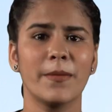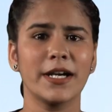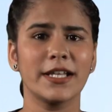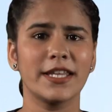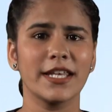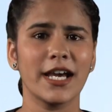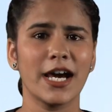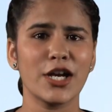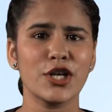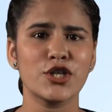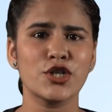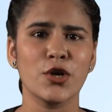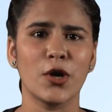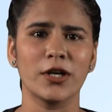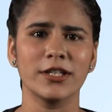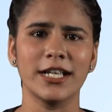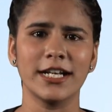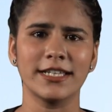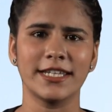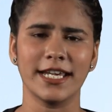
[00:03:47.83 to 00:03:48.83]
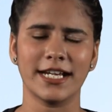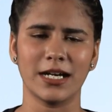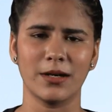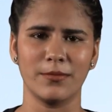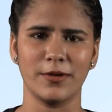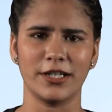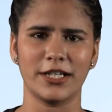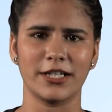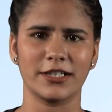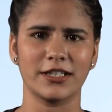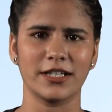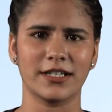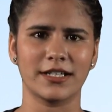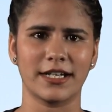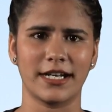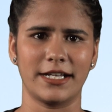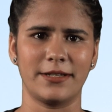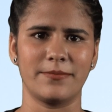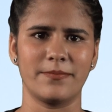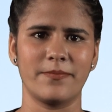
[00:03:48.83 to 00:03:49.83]
but they are sure that they committed the
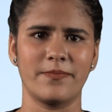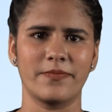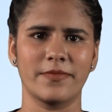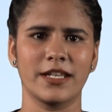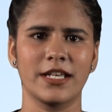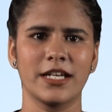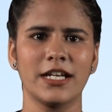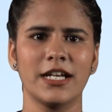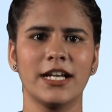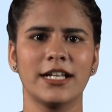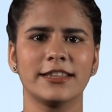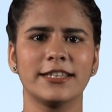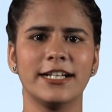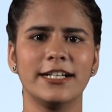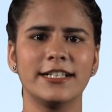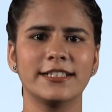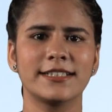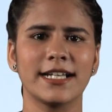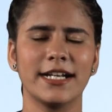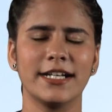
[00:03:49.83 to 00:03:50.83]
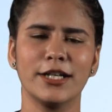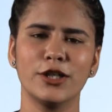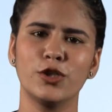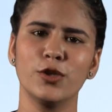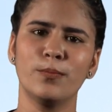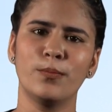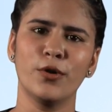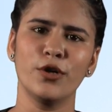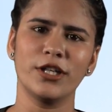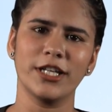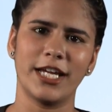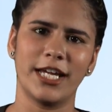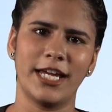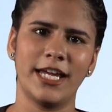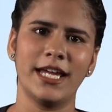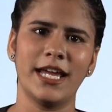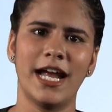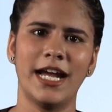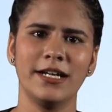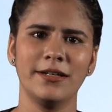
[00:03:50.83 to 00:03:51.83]
crime. They decided to put
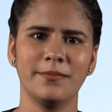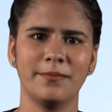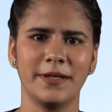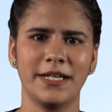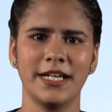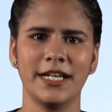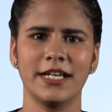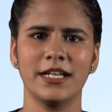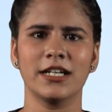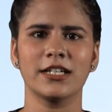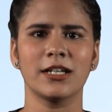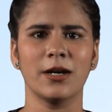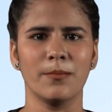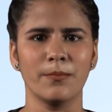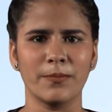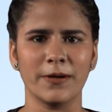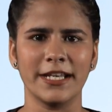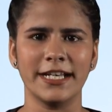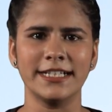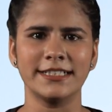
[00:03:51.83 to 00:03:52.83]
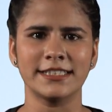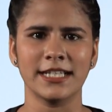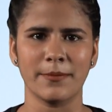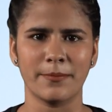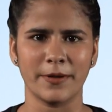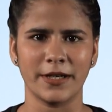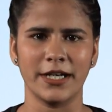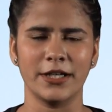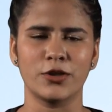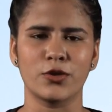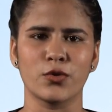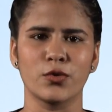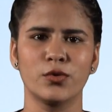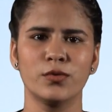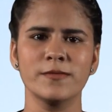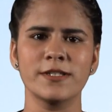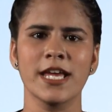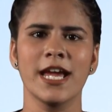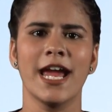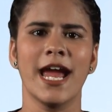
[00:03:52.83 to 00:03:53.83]
A and B in a complete separate
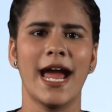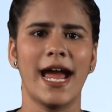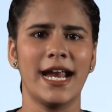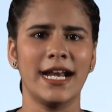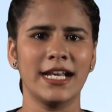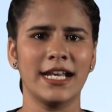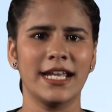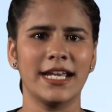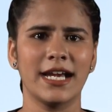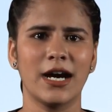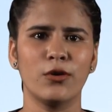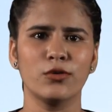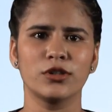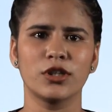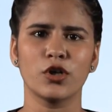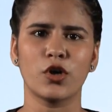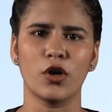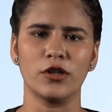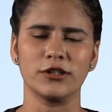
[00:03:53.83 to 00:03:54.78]
rooms and lay out the